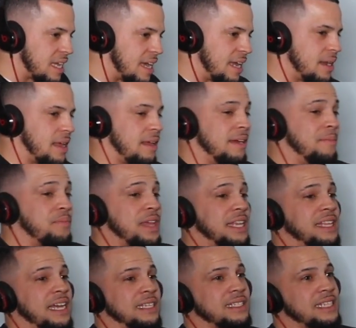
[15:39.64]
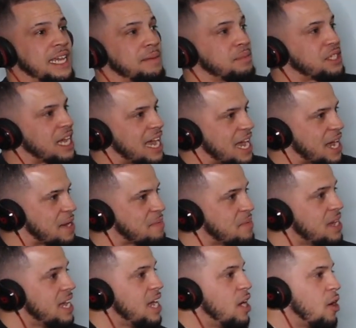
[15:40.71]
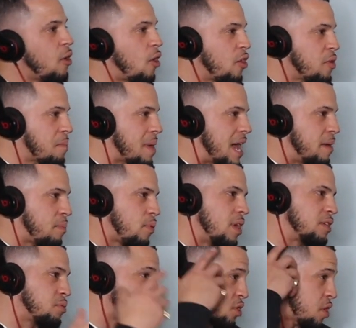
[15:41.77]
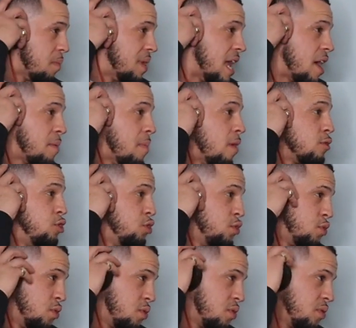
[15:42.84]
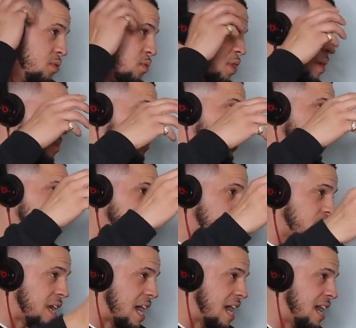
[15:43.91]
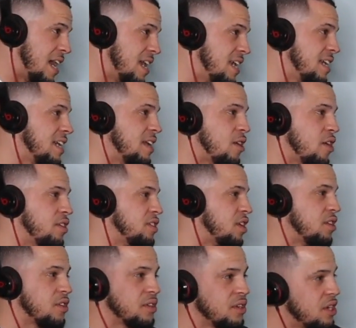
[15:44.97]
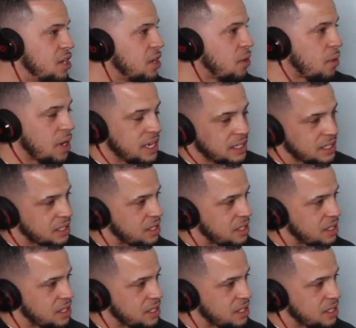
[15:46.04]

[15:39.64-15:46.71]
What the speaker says: that at that same time, all the bad press was coming out about Juul when kids were dying and all this other crazy stuff.